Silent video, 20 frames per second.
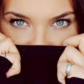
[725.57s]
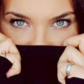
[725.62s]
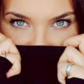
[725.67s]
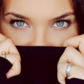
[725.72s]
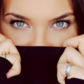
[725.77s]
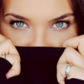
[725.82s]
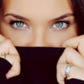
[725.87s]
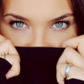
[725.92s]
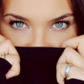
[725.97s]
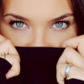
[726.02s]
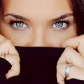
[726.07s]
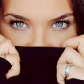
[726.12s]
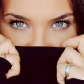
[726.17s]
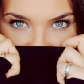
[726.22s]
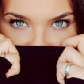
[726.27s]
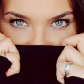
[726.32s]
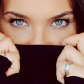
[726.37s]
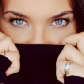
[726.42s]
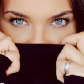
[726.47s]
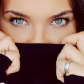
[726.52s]

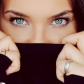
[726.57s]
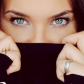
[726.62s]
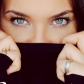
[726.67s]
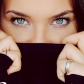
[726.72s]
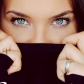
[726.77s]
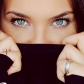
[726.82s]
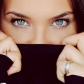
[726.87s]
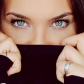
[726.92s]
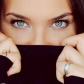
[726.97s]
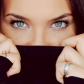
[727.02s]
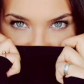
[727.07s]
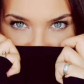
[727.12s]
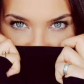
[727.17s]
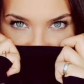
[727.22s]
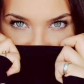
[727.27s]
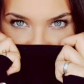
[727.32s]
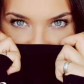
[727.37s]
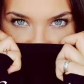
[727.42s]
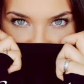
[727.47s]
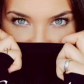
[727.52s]
And
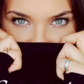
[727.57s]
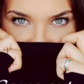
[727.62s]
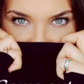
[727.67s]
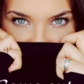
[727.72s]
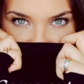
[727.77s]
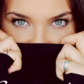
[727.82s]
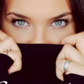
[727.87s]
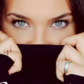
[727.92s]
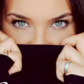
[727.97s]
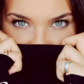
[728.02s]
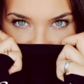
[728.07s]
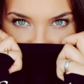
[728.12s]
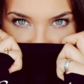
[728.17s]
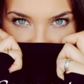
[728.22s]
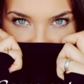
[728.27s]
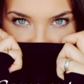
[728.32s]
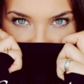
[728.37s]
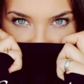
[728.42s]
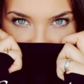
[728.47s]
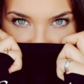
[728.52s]

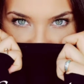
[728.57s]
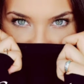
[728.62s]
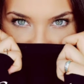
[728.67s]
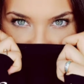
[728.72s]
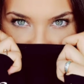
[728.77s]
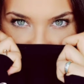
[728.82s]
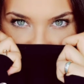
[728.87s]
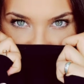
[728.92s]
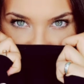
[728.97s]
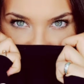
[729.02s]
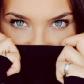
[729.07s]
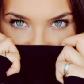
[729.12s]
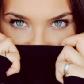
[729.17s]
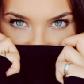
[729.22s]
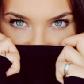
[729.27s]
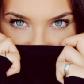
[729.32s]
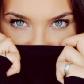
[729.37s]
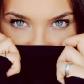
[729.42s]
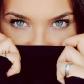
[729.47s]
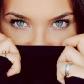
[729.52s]
usually, like when I cut
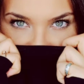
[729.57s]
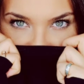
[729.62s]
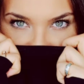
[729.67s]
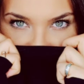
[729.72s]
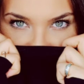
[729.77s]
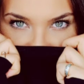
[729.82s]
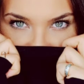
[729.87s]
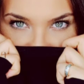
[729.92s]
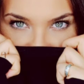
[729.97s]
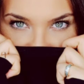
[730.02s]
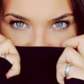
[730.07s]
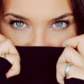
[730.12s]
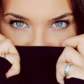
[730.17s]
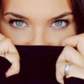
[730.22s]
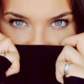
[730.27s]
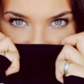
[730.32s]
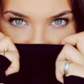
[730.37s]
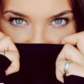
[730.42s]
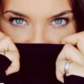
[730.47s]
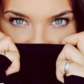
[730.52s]
off my hair,
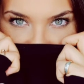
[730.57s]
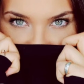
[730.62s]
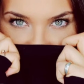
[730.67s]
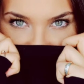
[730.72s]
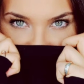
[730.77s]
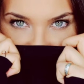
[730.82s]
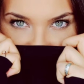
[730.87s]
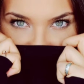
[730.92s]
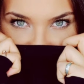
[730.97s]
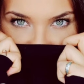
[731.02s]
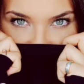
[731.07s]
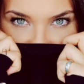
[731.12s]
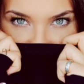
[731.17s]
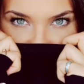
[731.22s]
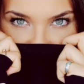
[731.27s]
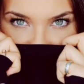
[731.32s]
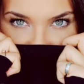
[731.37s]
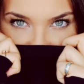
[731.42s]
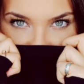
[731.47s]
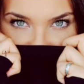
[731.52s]
I
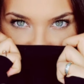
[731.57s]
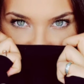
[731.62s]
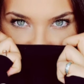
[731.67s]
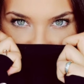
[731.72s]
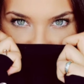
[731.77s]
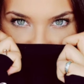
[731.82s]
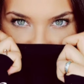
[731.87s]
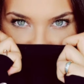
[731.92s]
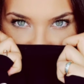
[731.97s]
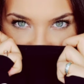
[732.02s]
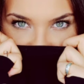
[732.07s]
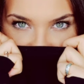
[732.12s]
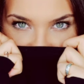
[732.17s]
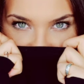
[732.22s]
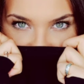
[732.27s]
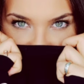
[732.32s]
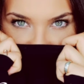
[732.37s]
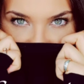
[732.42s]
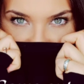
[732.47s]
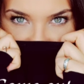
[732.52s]
already have it in my
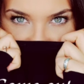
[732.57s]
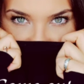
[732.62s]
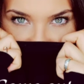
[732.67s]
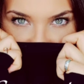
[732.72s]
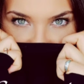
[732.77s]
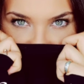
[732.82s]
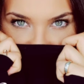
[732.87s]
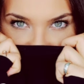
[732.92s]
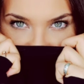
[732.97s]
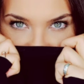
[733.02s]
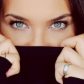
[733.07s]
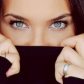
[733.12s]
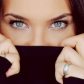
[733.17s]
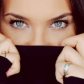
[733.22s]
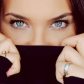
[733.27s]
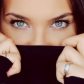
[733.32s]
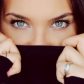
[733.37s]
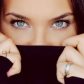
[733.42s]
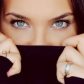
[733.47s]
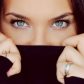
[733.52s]
mind, like this
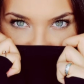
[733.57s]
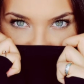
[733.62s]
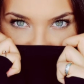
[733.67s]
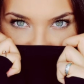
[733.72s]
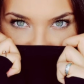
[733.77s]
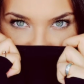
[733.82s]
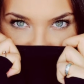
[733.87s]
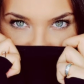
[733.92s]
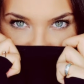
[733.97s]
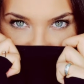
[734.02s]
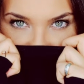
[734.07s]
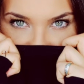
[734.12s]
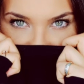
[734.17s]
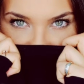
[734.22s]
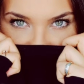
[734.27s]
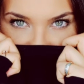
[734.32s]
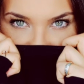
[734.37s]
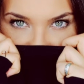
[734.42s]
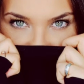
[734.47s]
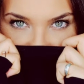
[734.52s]
is what I'm gonna do,
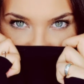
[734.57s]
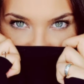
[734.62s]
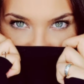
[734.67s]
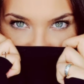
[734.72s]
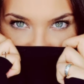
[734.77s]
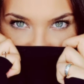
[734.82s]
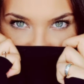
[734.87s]
or